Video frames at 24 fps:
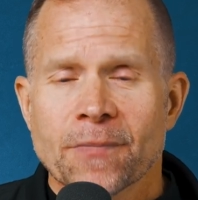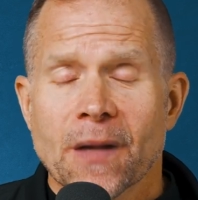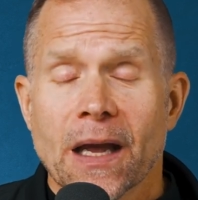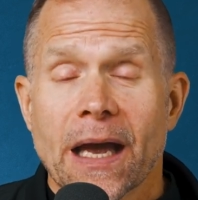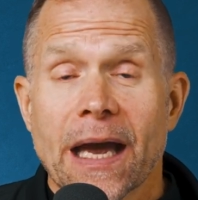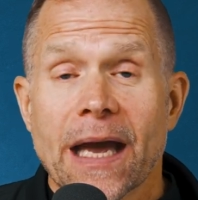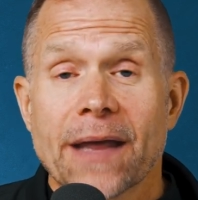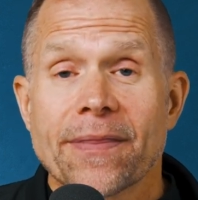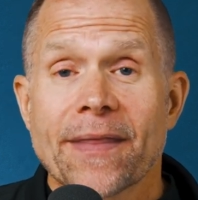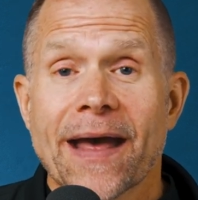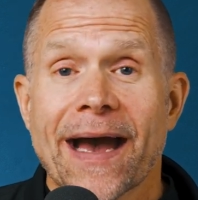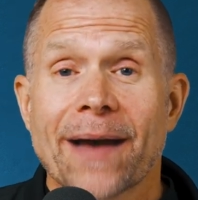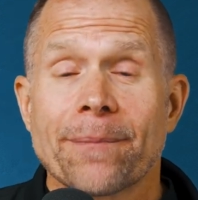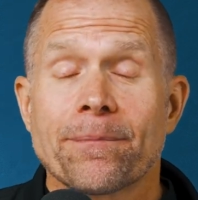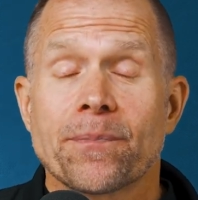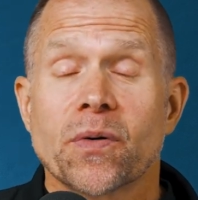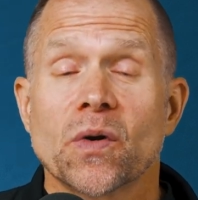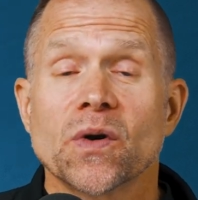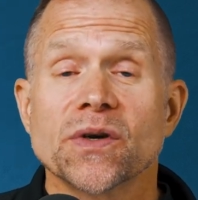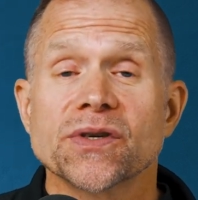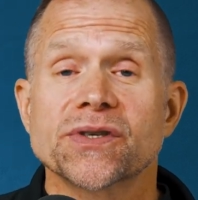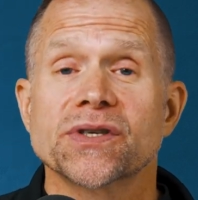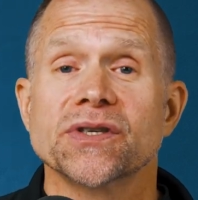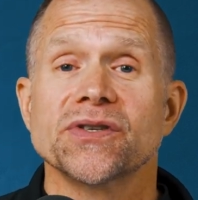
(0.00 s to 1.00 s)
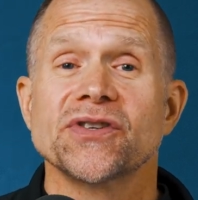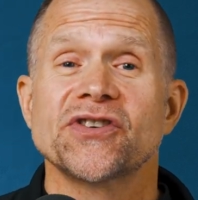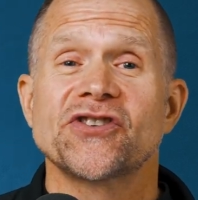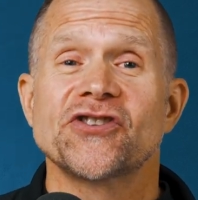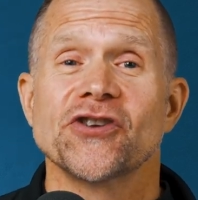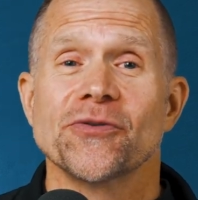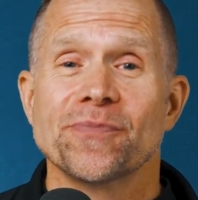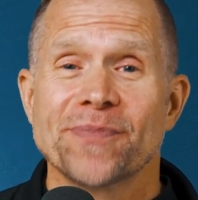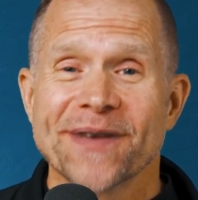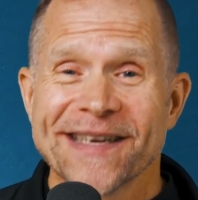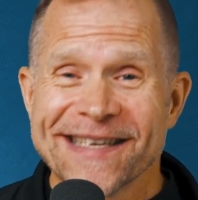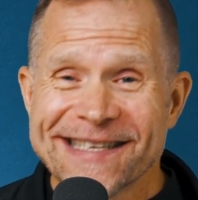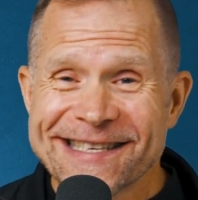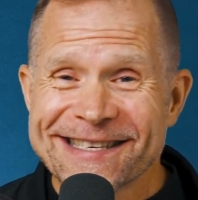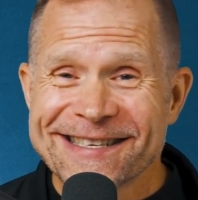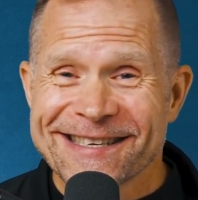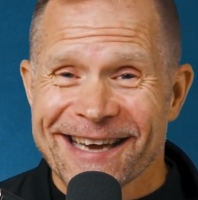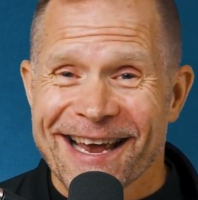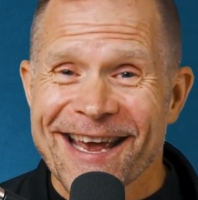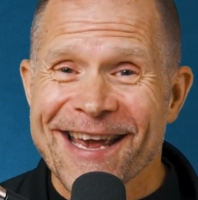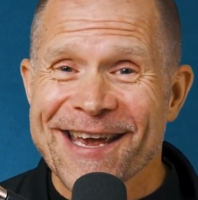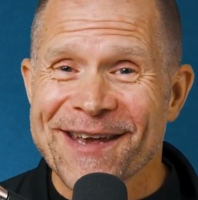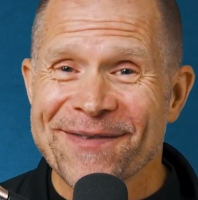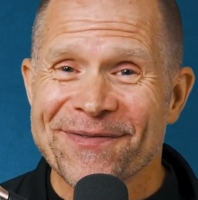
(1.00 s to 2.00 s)
And that person should be
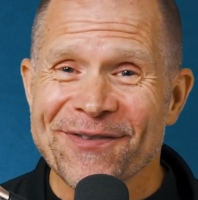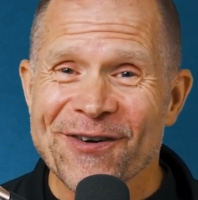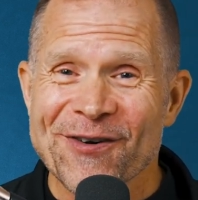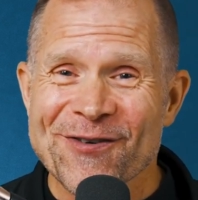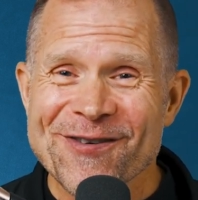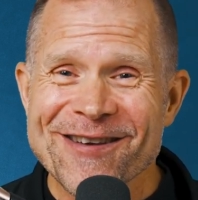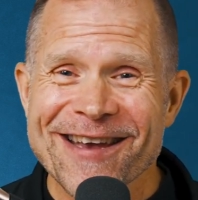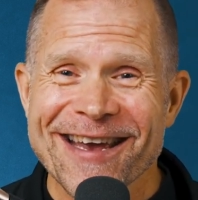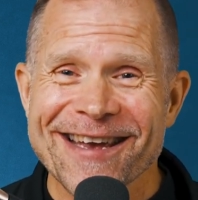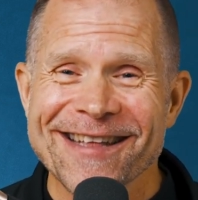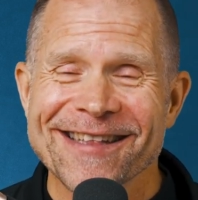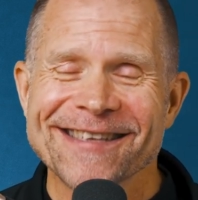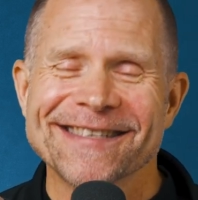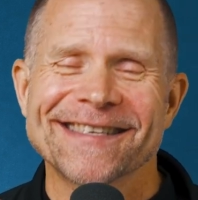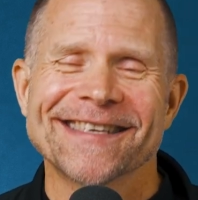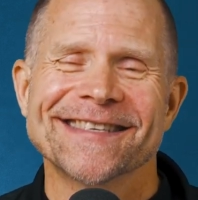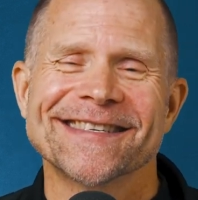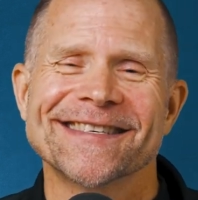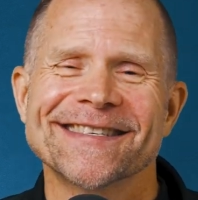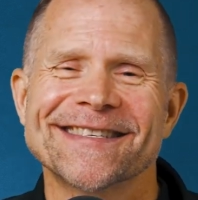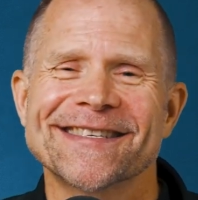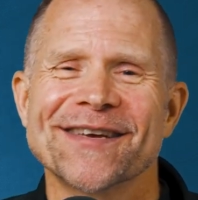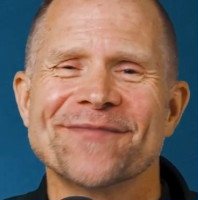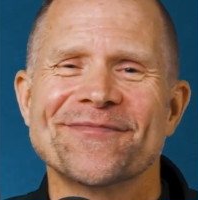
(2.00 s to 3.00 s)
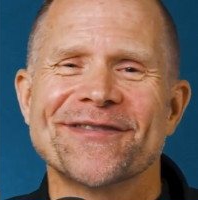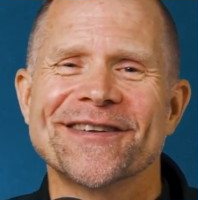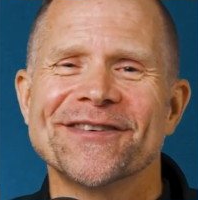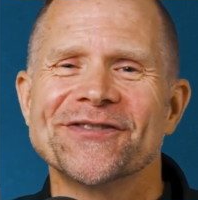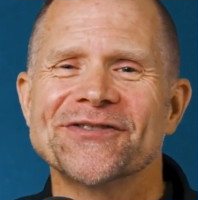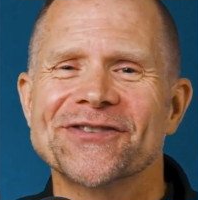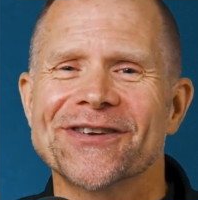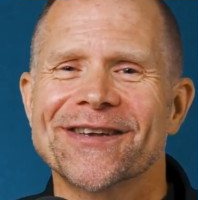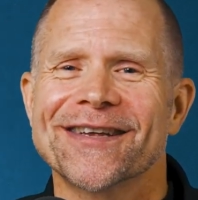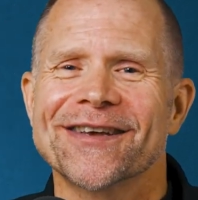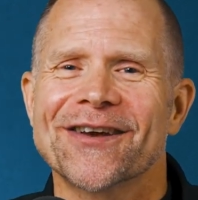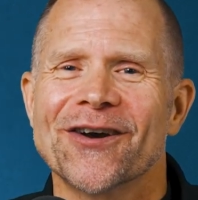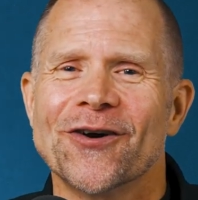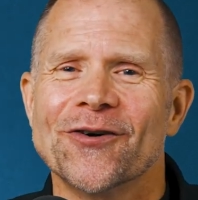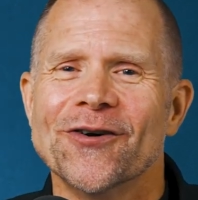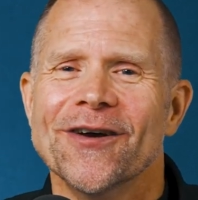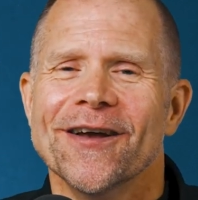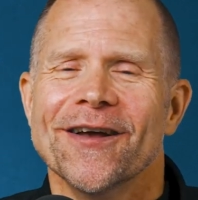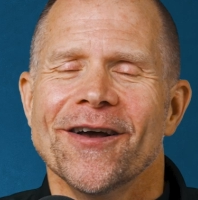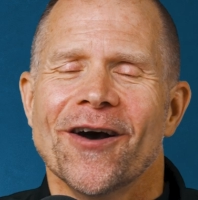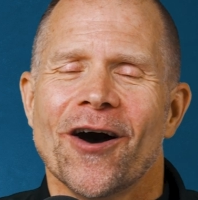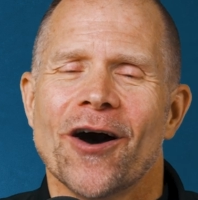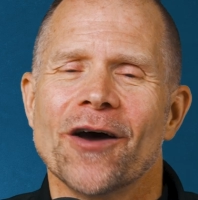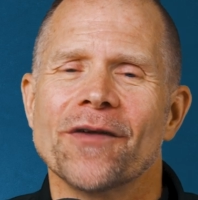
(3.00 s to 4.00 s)
safe, okay? This isn't somebody who's going to go
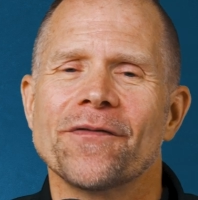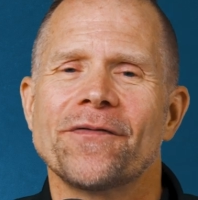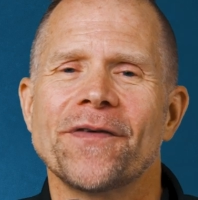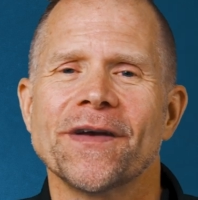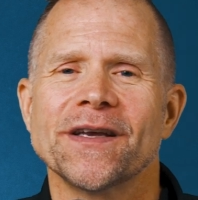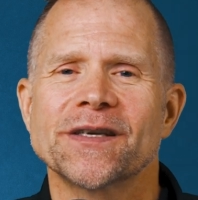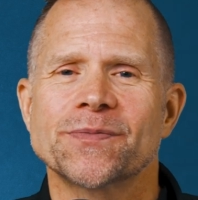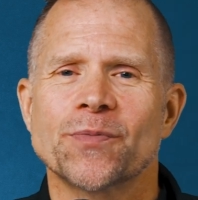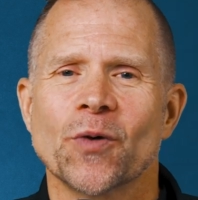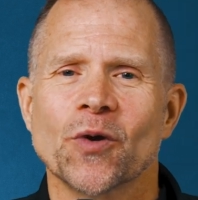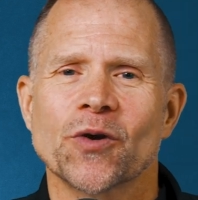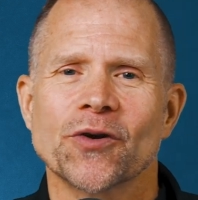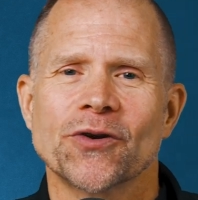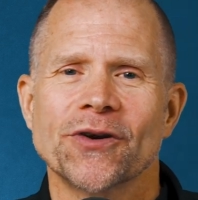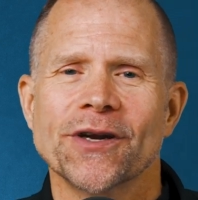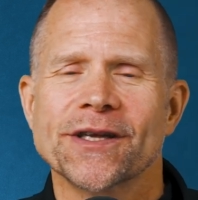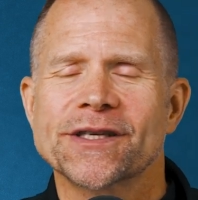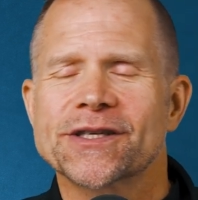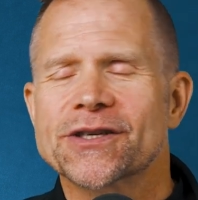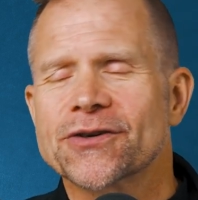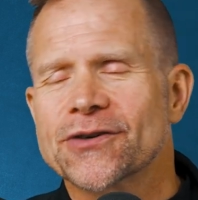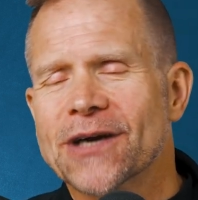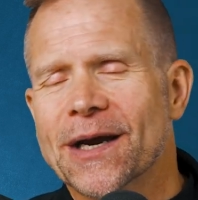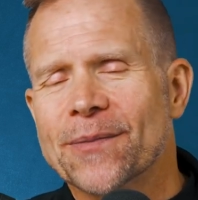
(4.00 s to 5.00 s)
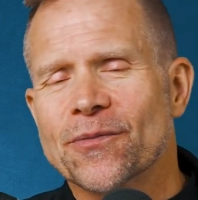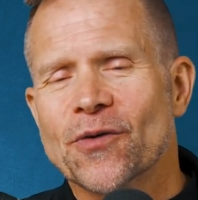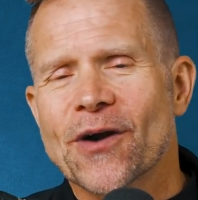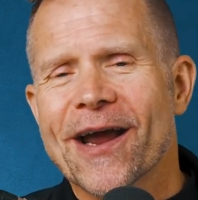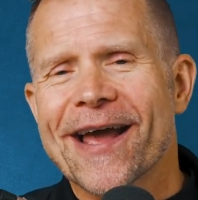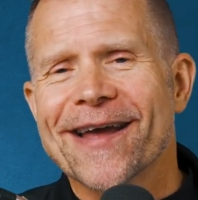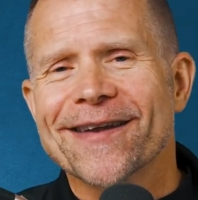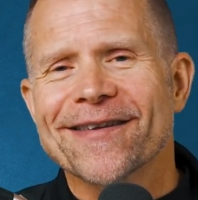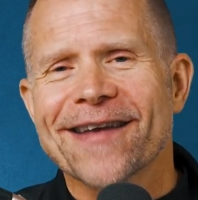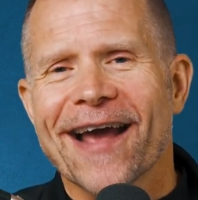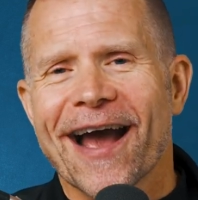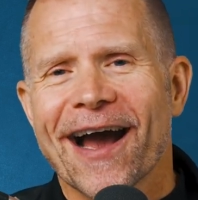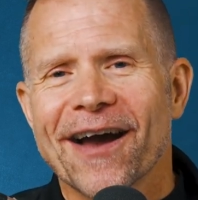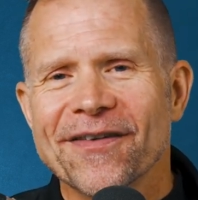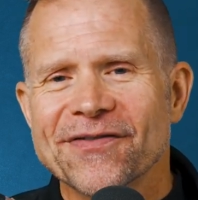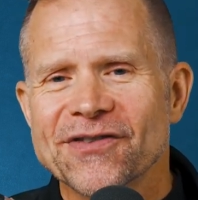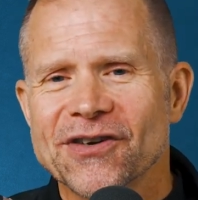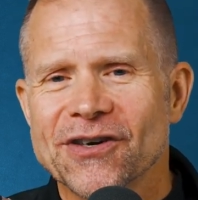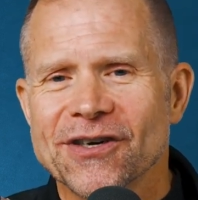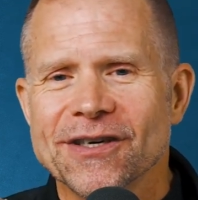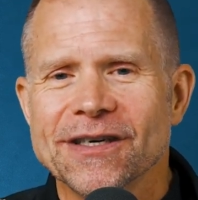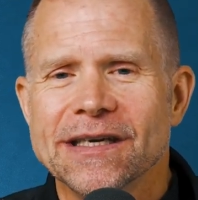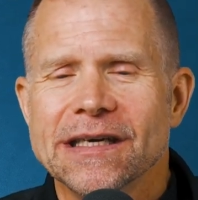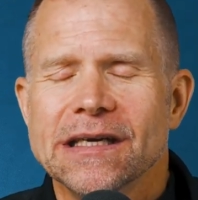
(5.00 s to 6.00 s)
on Facebook or an Instagram rant
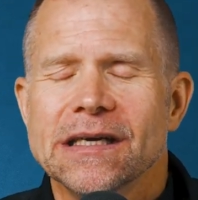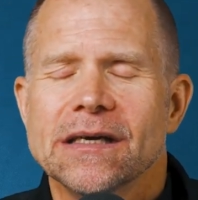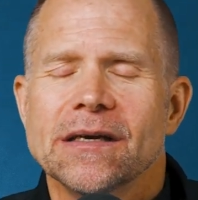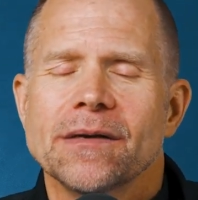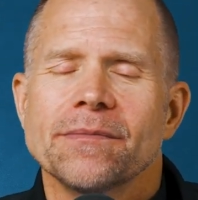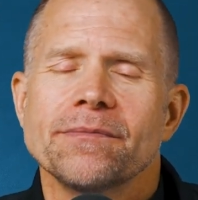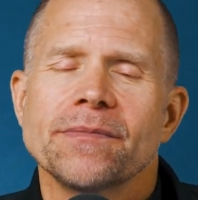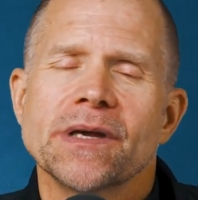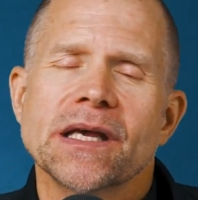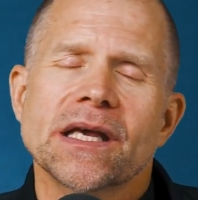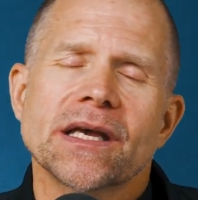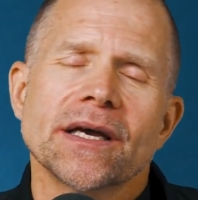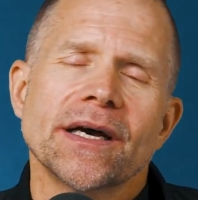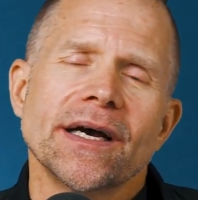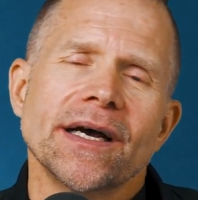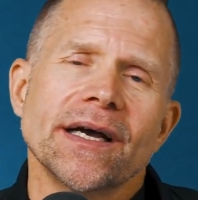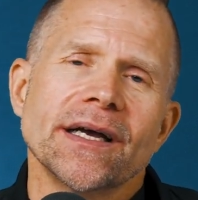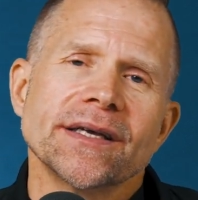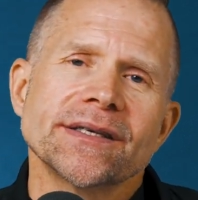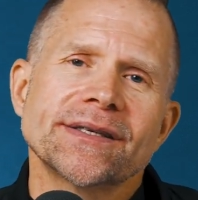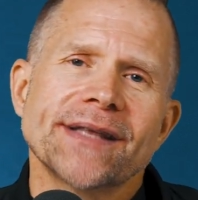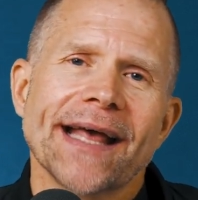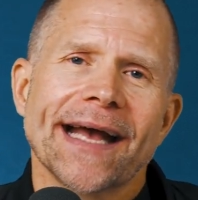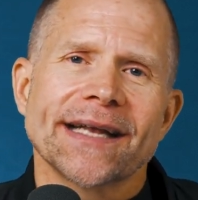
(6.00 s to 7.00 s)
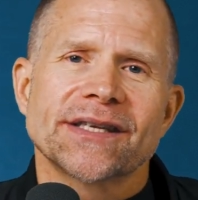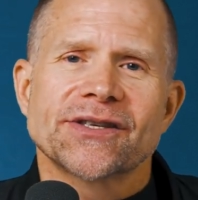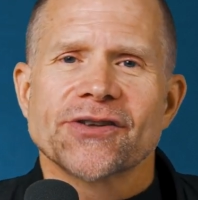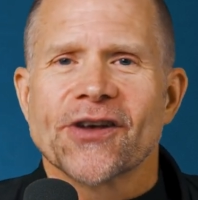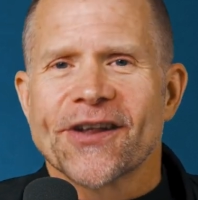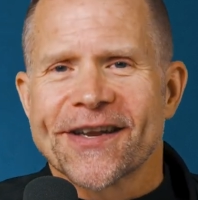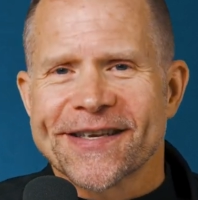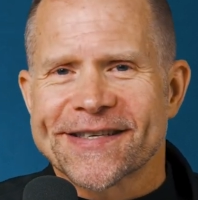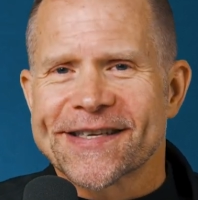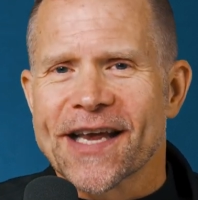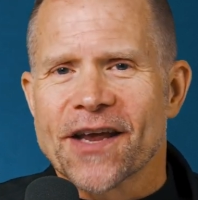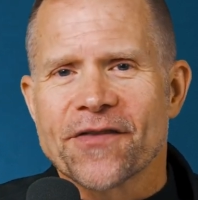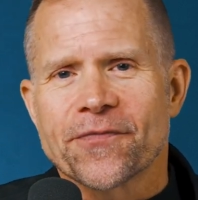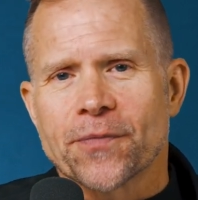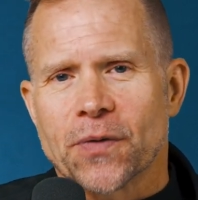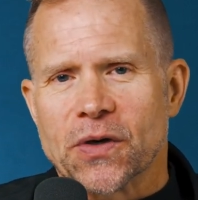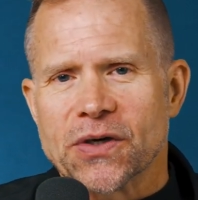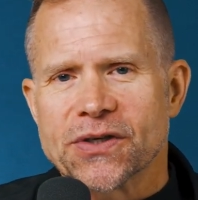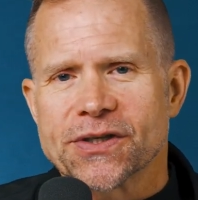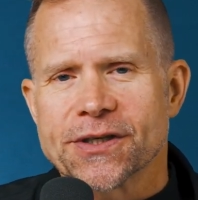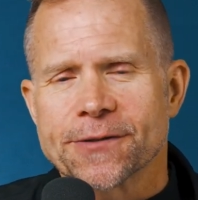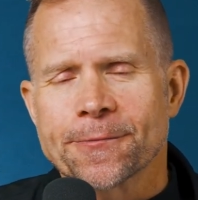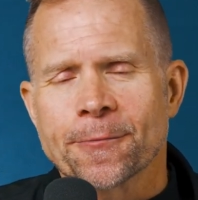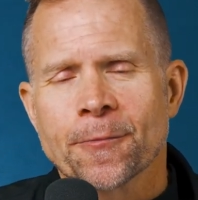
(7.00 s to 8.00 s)
after, because that's not a safe
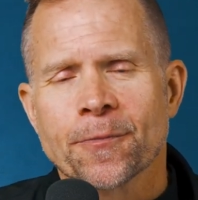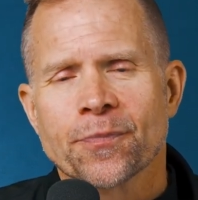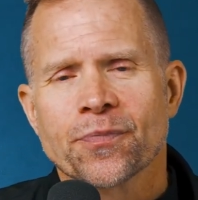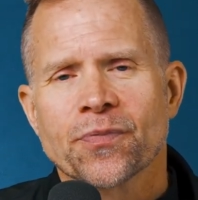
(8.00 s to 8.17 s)
person.